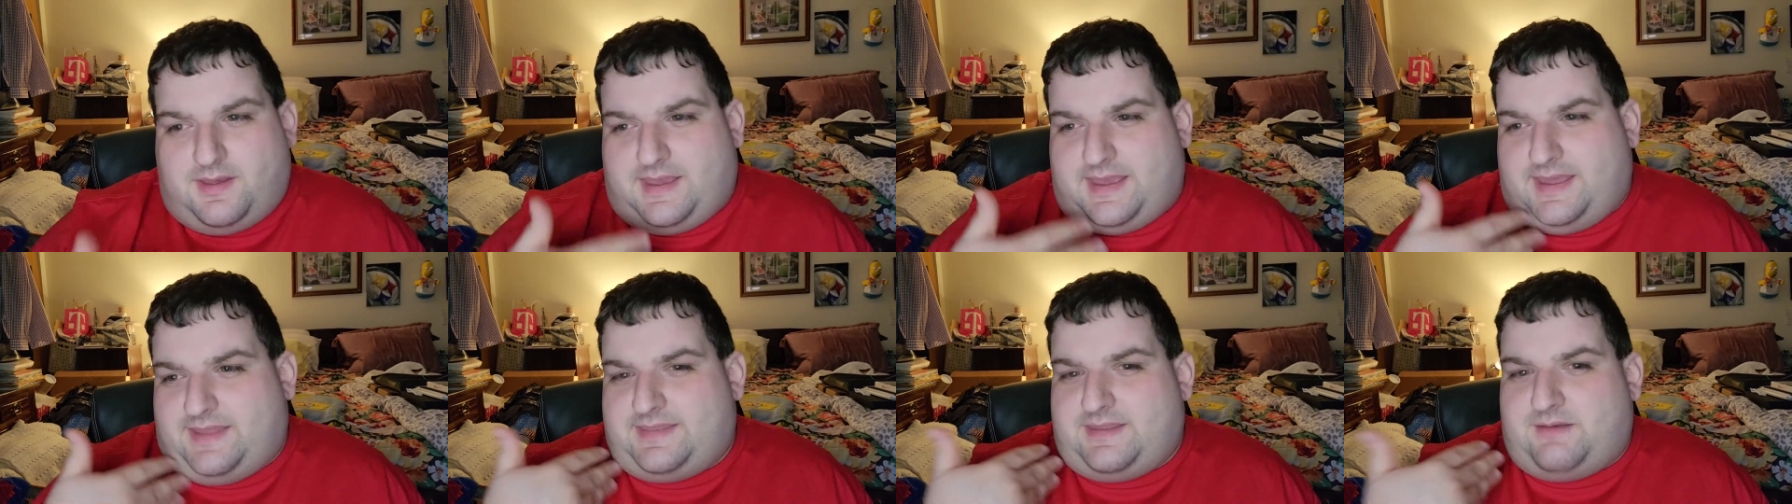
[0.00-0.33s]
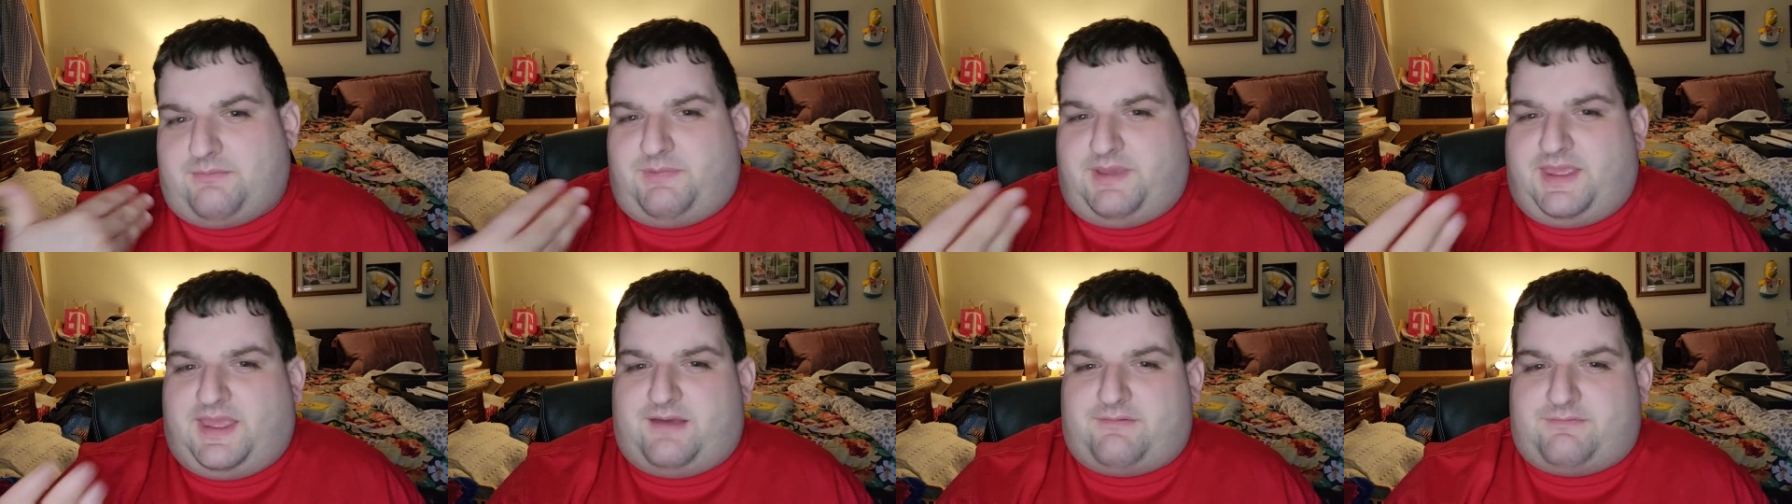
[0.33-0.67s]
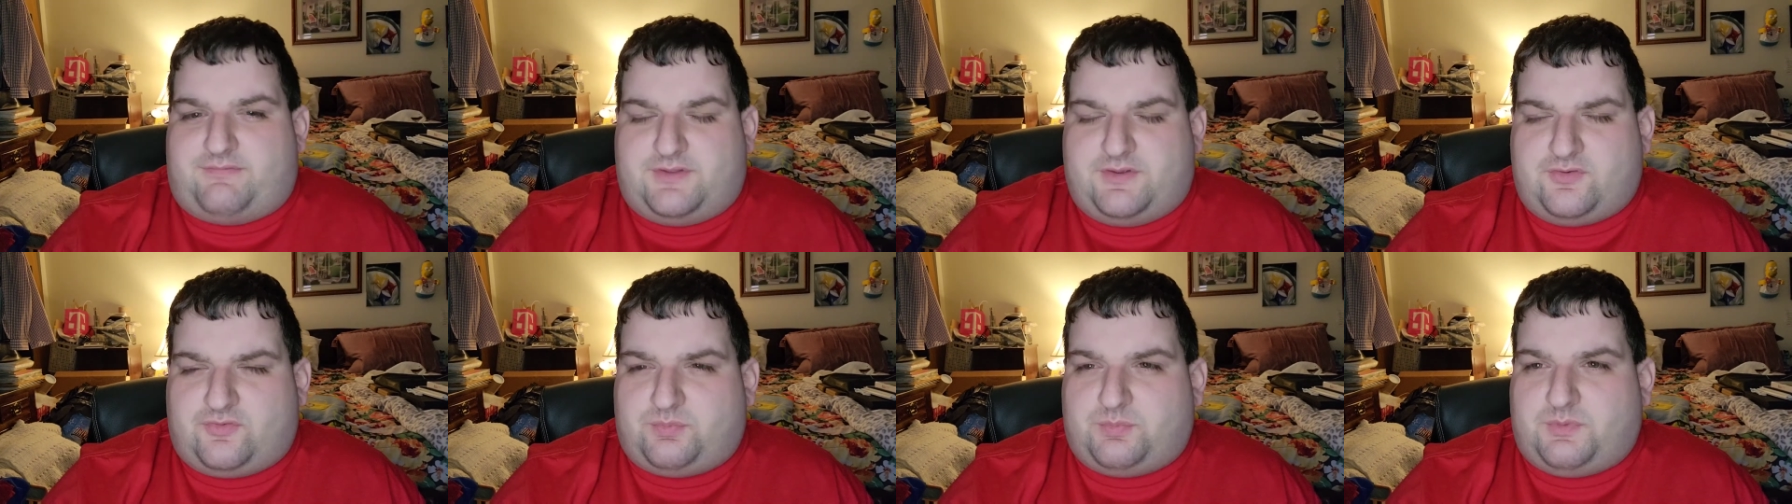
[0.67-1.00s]
And then we
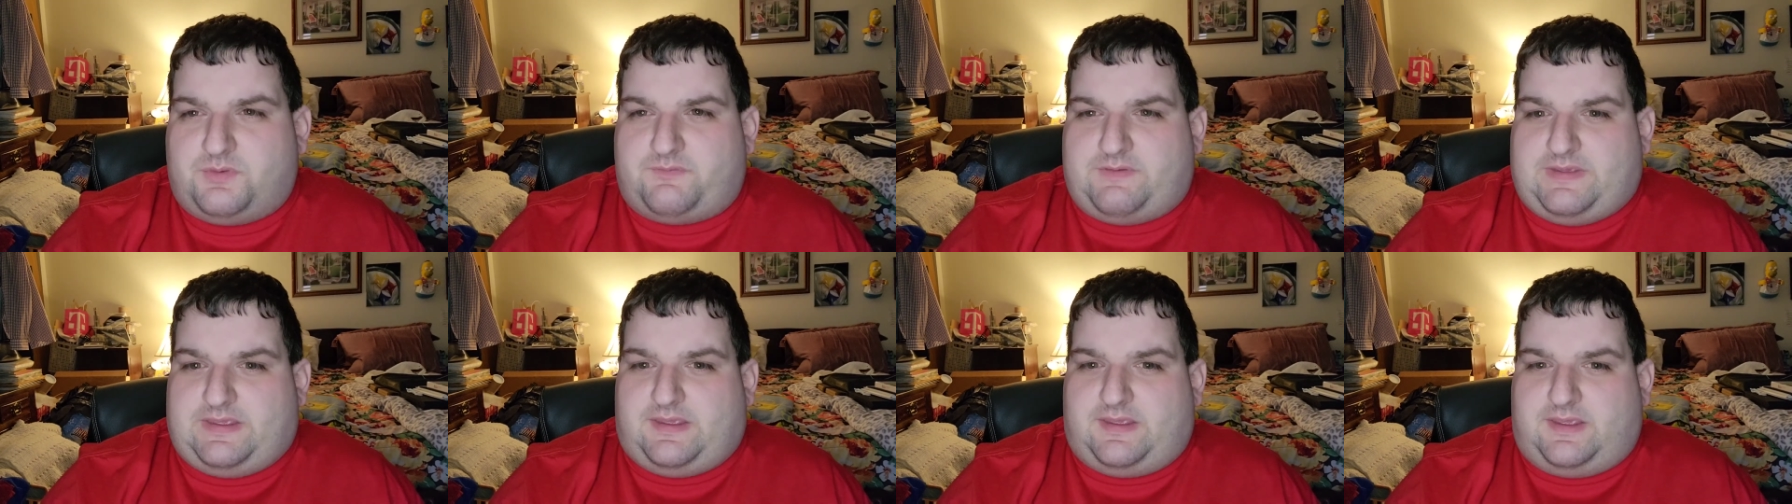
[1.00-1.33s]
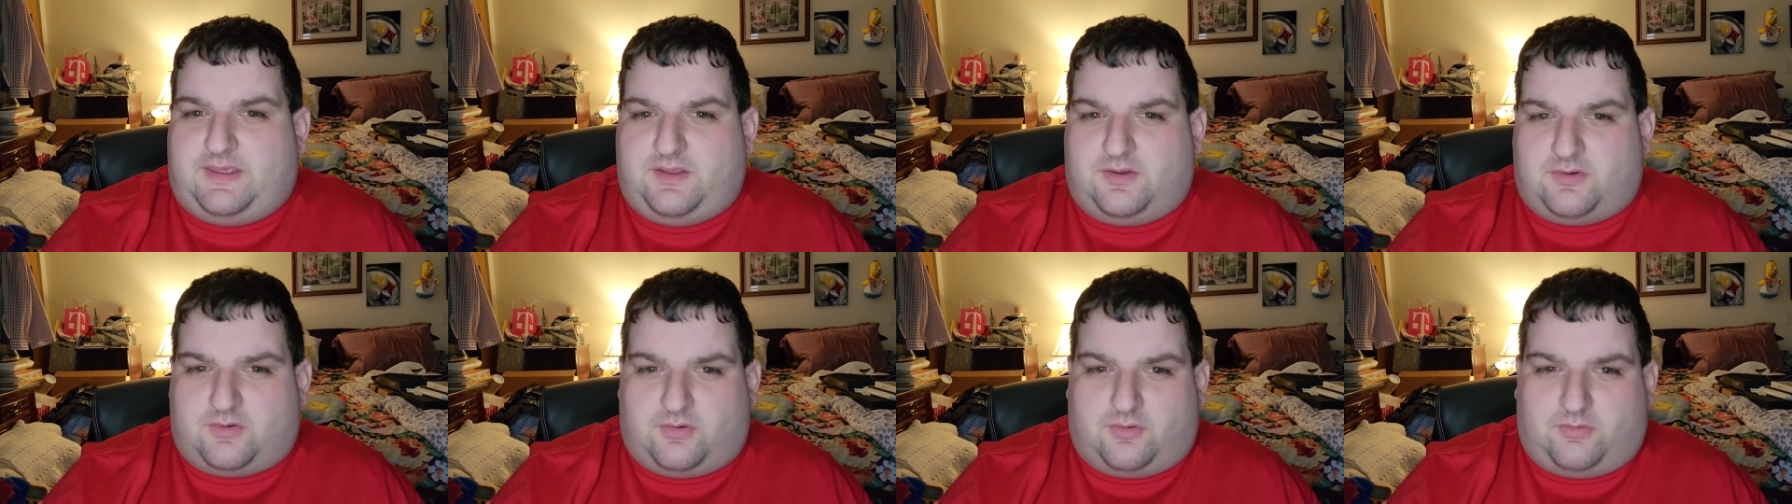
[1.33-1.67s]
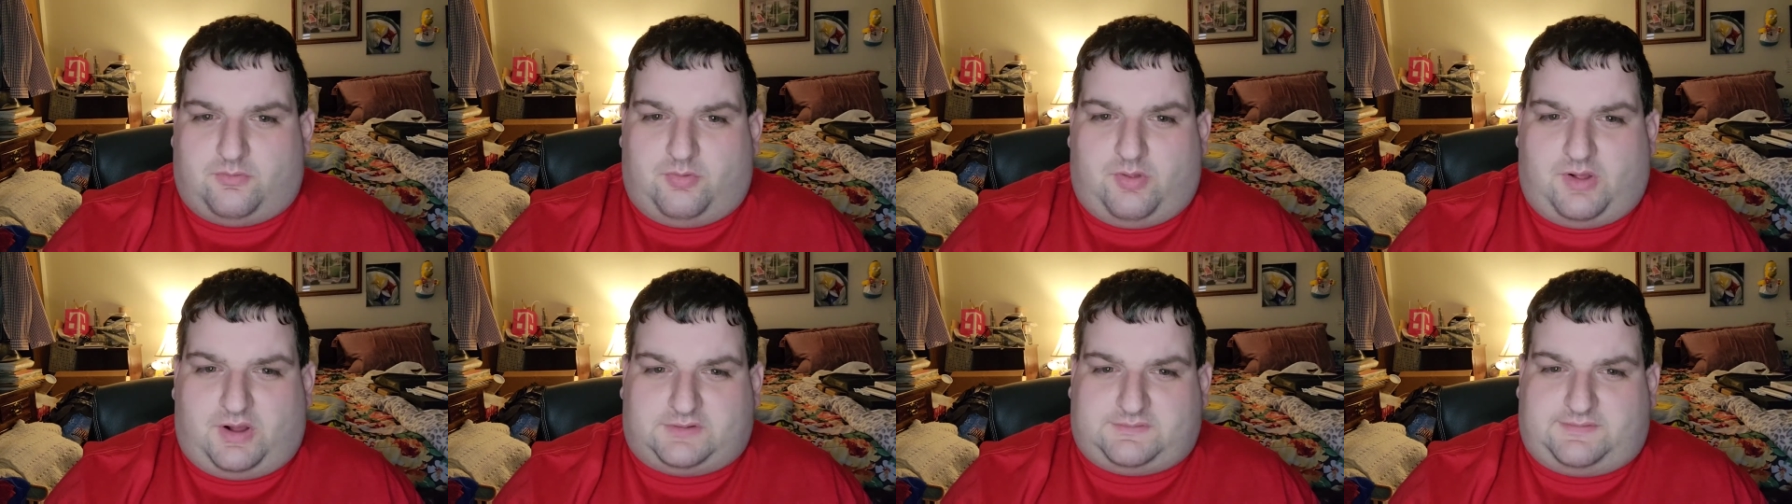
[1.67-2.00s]
have this movie here,
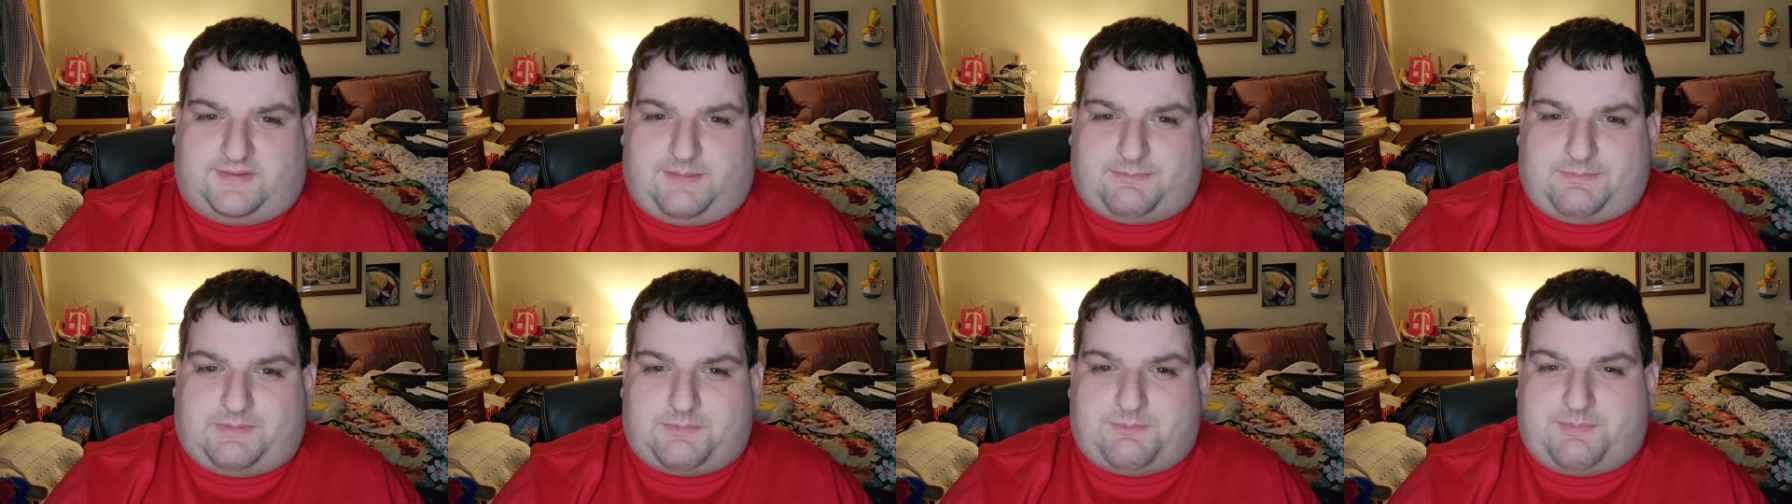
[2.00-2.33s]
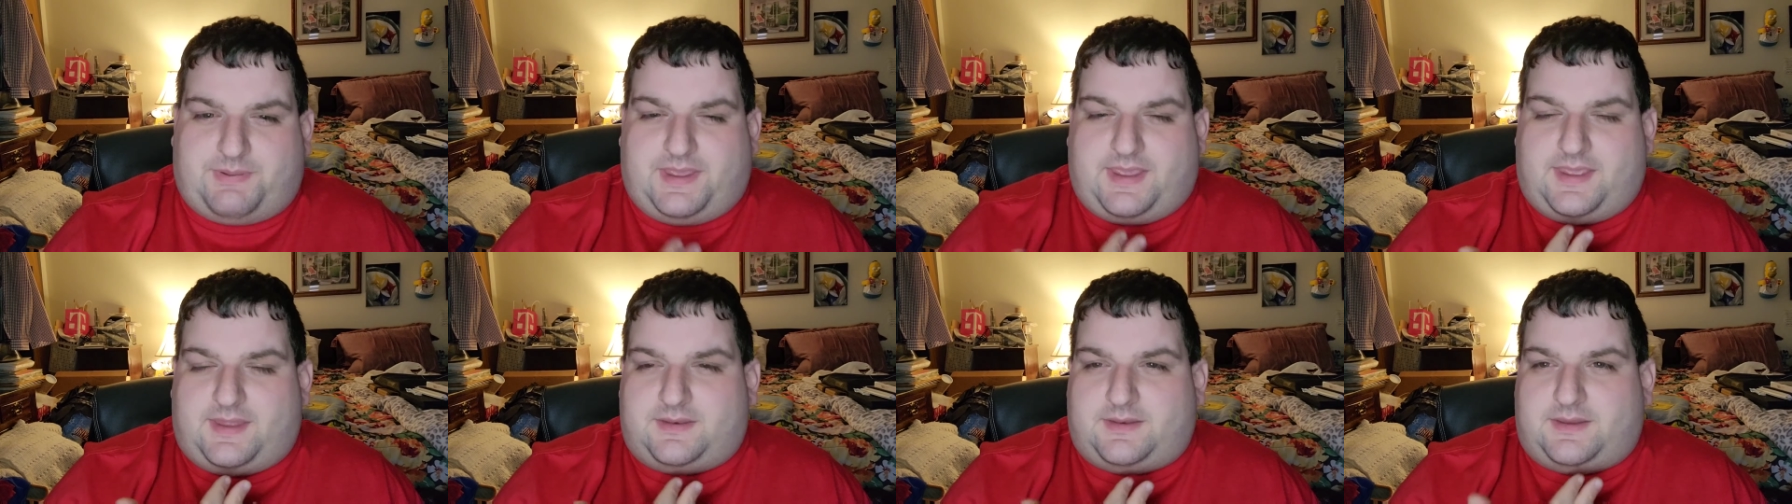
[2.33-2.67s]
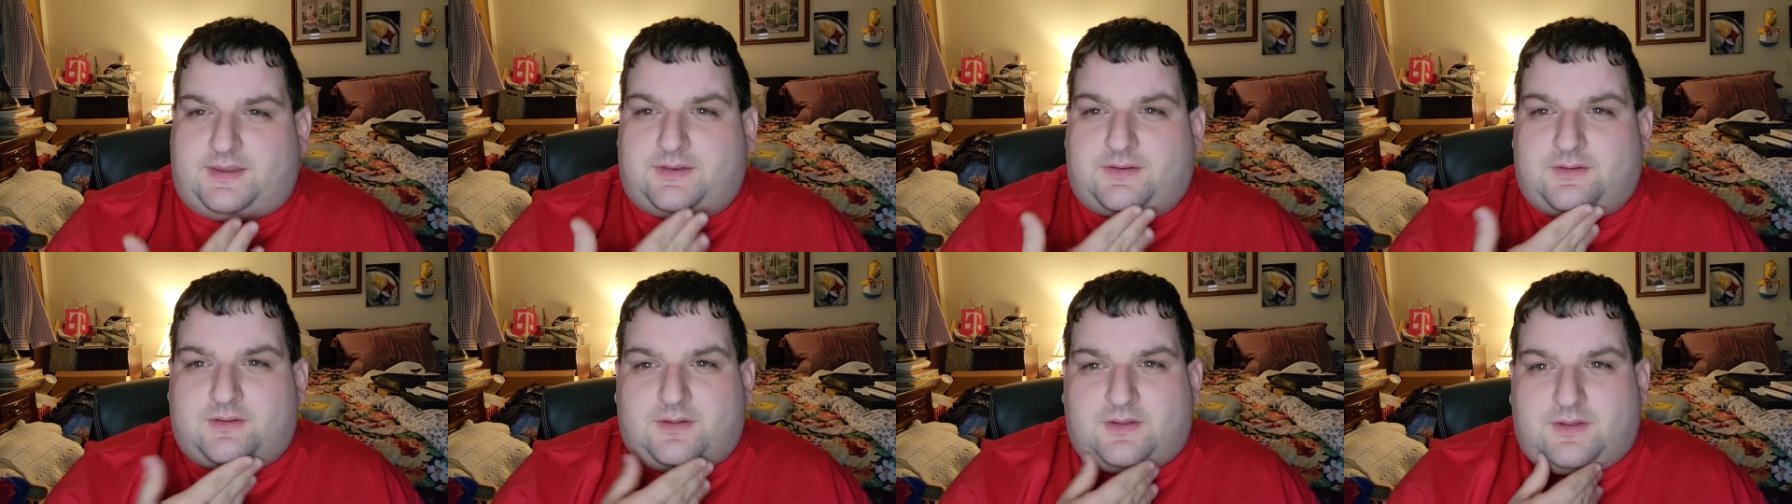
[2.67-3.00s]
Longtime
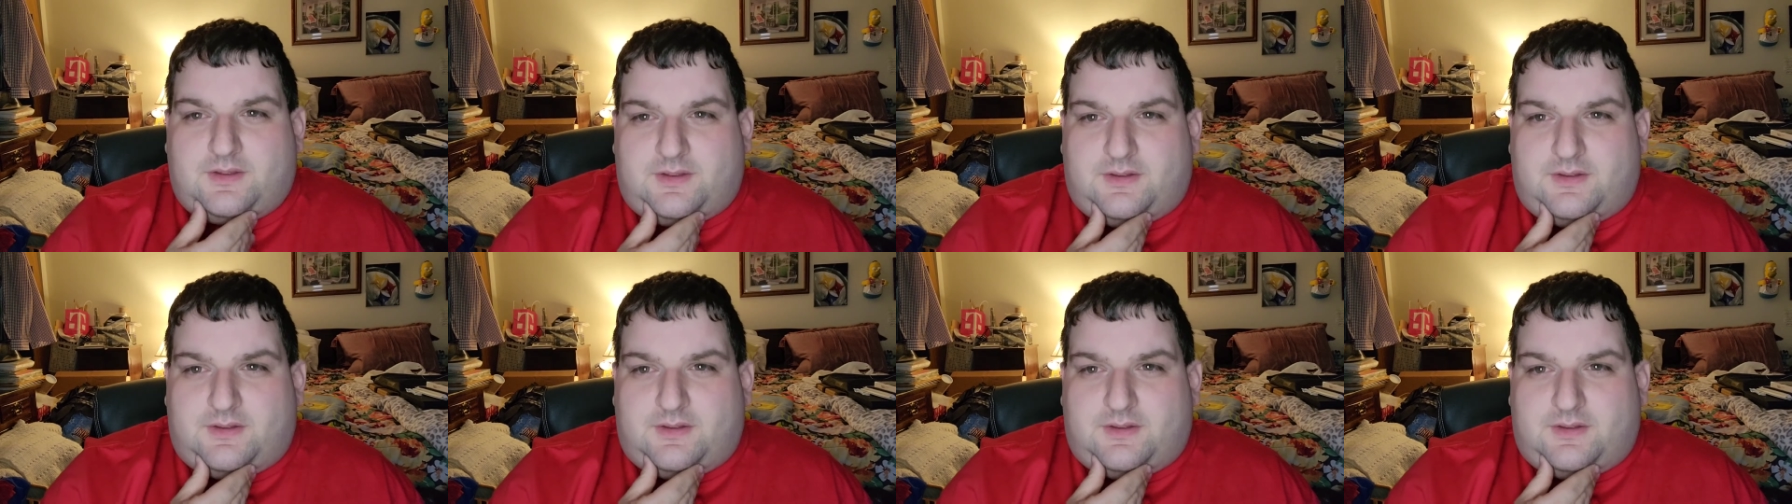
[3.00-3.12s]
Companion,